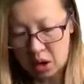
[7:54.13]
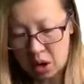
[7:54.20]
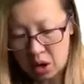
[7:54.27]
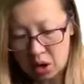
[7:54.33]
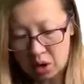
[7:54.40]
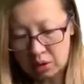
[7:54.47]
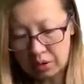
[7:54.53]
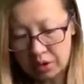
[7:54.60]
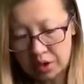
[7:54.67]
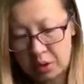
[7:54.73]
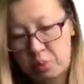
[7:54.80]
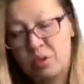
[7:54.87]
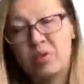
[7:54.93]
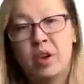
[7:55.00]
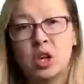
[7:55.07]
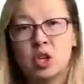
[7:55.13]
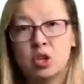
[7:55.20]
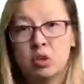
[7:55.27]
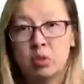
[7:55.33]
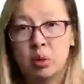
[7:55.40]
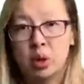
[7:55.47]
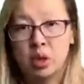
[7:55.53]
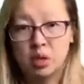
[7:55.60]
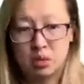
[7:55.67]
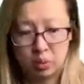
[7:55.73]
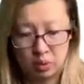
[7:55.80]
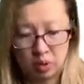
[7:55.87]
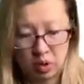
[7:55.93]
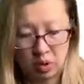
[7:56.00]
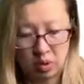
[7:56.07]
of the professional bodies.
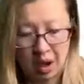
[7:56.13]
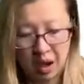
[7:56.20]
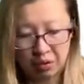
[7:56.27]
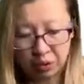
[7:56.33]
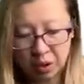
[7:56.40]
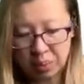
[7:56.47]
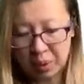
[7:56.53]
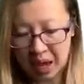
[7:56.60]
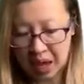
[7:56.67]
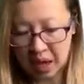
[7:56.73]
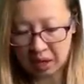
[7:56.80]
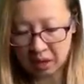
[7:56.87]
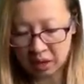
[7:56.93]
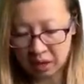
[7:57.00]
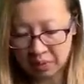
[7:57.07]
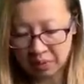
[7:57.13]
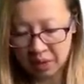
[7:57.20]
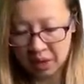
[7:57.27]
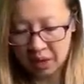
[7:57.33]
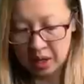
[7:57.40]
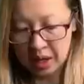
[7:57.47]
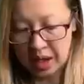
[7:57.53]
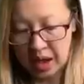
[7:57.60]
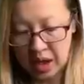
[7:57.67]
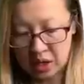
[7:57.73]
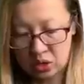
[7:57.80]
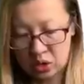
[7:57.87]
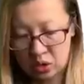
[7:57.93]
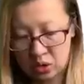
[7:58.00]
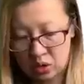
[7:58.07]
So every partner
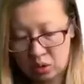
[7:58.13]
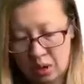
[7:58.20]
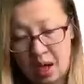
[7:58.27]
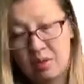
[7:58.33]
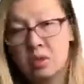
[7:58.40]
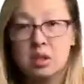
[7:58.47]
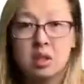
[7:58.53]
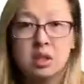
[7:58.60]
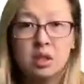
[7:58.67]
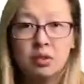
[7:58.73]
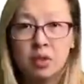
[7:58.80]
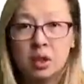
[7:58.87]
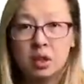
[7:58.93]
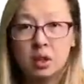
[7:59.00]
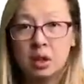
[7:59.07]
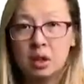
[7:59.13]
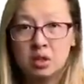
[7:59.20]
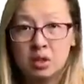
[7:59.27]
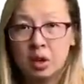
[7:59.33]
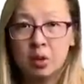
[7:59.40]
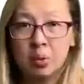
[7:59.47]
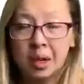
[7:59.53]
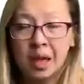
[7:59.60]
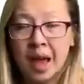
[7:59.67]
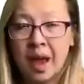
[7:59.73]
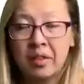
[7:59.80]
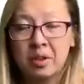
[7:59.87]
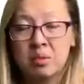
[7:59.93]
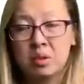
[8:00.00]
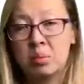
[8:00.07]
has to have a certificate that it's going to allow
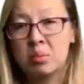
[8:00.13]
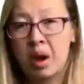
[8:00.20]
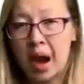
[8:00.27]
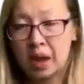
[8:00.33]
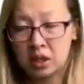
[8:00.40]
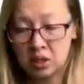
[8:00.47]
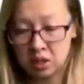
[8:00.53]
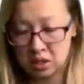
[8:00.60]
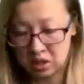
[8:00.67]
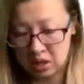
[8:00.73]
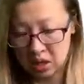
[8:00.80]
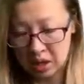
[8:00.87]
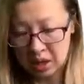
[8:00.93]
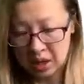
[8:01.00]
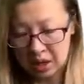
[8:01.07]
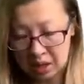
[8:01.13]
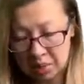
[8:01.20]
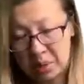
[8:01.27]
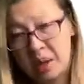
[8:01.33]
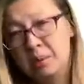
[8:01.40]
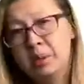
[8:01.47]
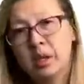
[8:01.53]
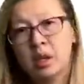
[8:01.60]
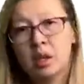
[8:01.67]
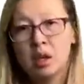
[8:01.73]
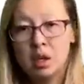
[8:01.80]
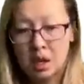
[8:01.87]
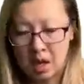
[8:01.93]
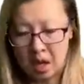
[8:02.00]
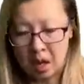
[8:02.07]
them to practice in public,
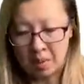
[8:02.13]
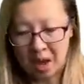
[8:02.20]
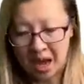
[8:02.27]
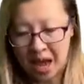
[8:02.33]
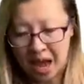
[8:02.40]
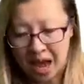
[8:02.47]
um, and